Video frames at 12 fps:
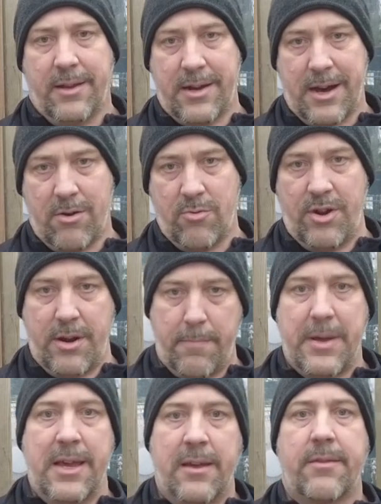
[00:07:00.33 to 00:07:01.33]
down and
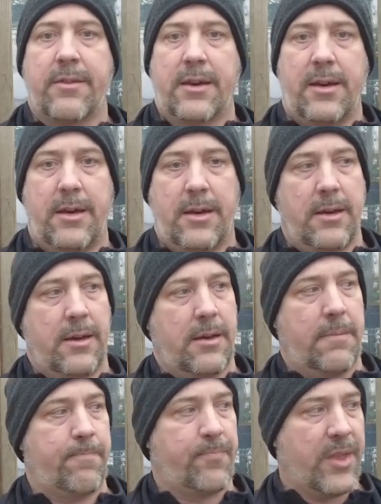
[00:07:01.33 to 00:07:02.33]
make the